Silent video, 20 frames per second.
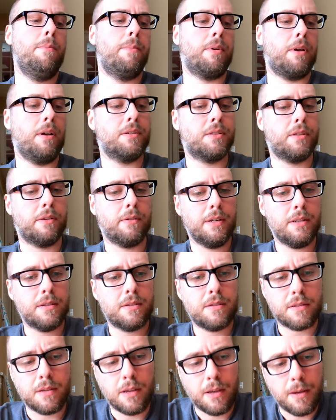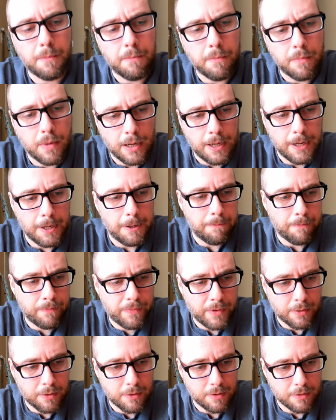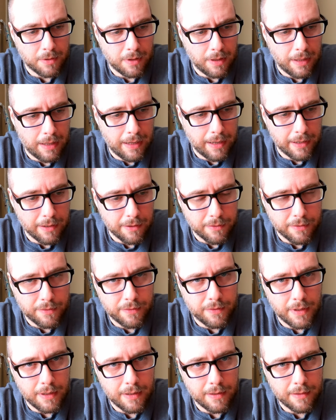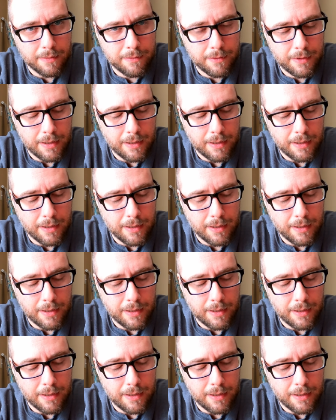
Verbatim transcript: because there is some um, and there's a lot of uh,